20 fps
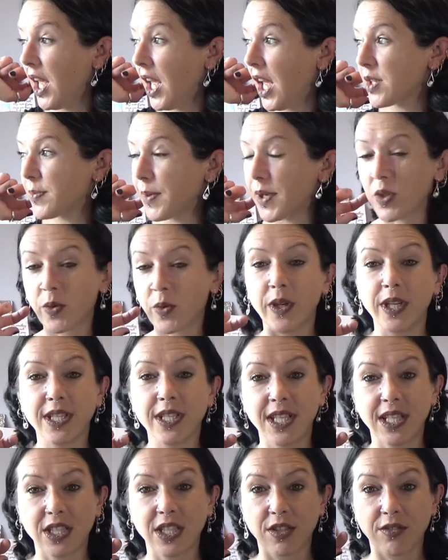It's about
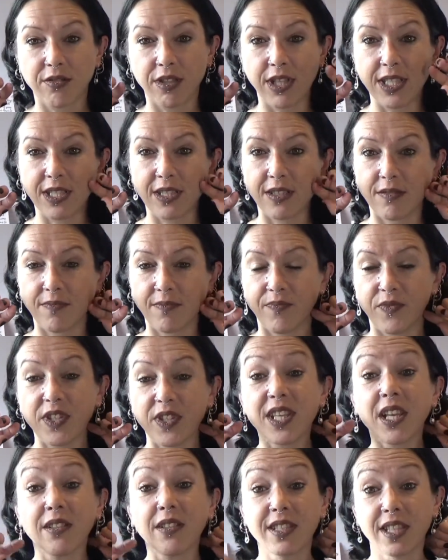26 degrees
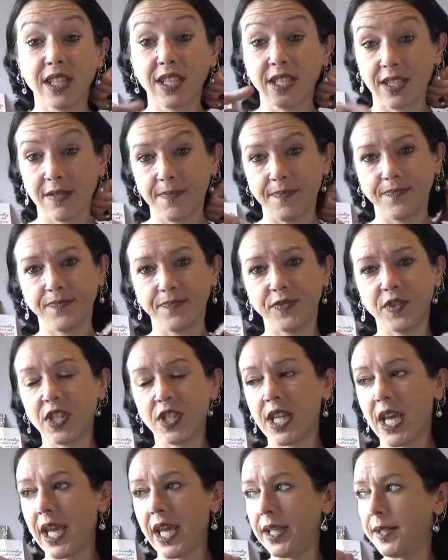Celsius
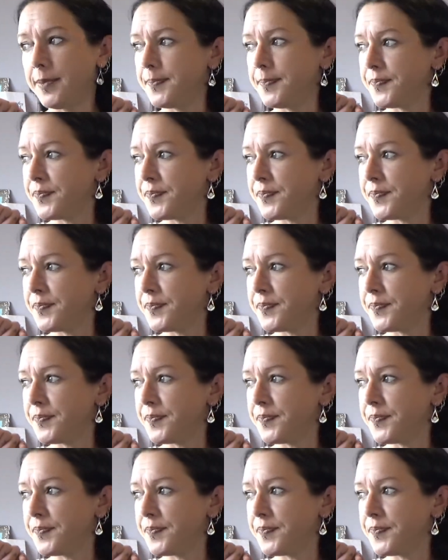today.